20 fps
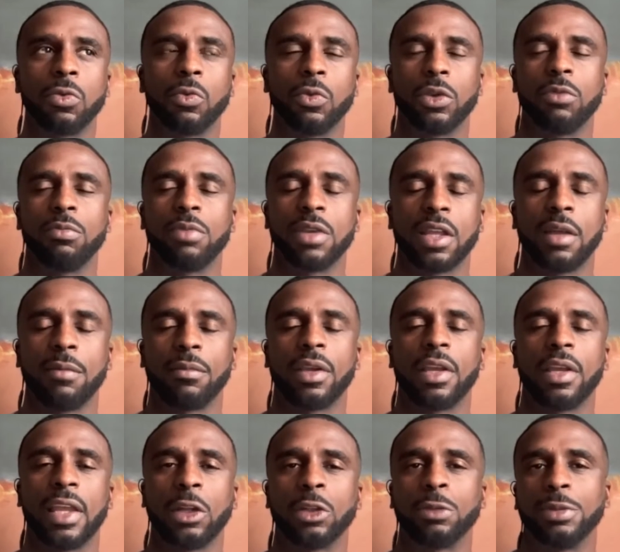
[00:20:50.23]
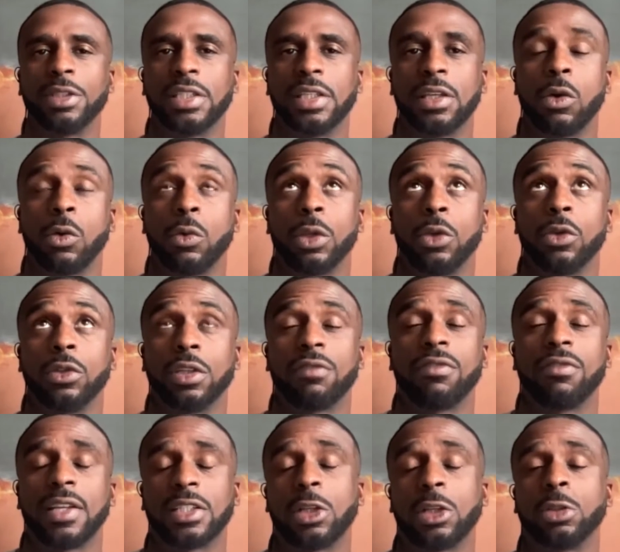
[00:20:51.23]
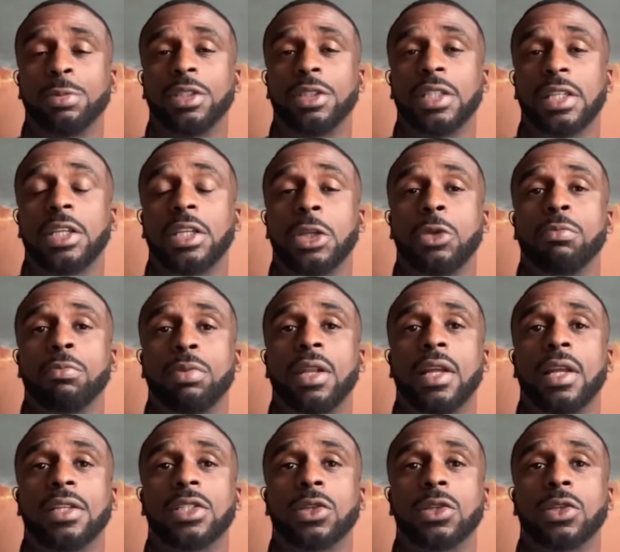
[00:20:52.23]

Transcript: when you become LGBT or when you identify as LGBTQ plus.